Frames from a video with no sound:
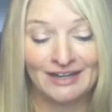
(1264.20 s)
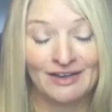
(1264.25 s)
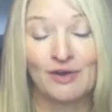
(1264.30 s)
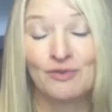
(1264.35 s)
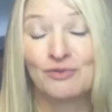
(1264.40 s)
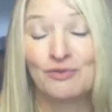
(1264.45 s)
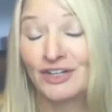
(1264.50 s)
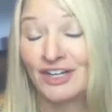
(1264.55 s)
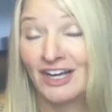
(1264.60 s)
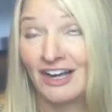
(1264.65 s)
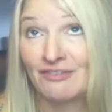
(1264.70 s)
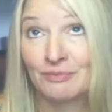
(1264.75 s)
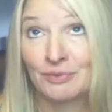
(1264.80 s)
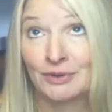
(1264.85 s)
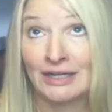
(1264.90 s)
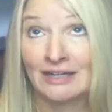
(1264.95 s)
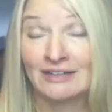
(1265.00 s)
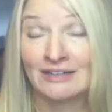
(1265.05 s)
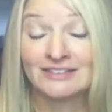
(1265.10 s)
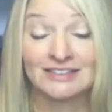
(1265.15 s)
Hopefully I've
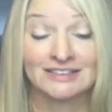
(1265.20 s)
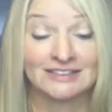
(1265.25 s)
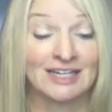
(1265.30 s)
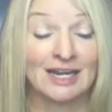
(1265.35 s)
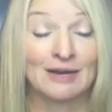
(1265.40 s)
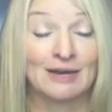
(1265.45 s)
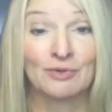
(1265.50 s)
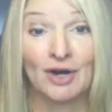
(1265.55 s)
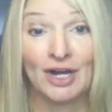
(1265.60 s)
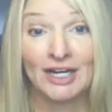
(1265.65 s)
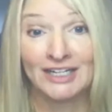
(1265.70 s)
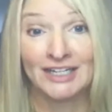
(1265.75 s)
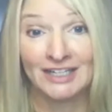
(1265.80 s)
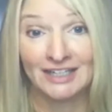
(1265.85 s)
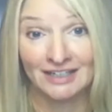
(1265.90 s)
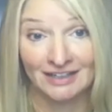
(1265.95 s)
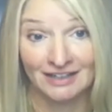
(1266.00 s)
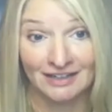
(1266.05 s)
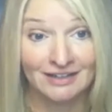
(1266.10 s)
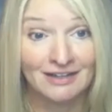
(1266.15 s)
pronounced his name right
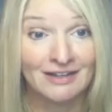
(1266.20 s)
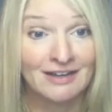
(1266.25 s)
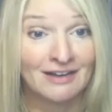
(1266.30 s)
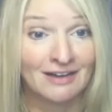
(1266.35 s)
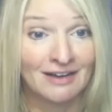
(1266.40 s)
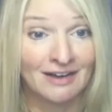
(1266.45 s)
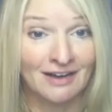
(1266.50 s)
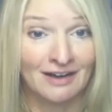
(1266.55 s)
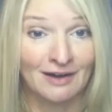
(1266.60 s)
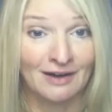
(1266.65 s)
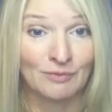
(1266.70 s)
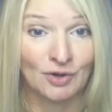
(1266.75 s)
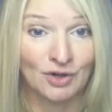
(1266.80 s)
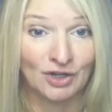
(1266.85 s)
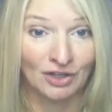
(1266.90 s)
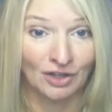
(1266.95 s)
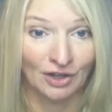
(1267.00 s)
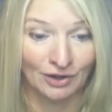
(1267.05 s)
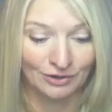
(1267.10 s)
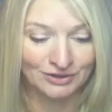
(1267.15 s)
again, or
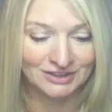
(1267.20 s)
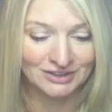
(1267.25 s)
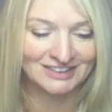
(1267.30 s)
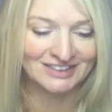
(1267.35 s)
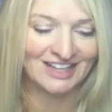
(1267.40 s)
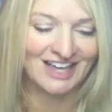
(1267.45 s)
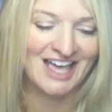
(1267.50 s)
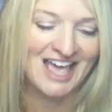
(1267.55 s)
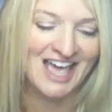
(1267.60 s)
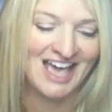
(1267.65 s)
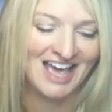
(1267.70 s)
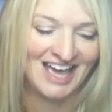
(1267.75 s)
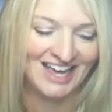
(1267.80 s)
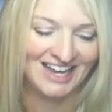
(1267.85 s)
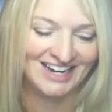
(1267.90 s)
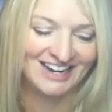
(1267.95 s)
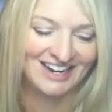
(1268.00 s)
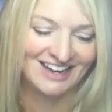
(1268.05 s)
close. And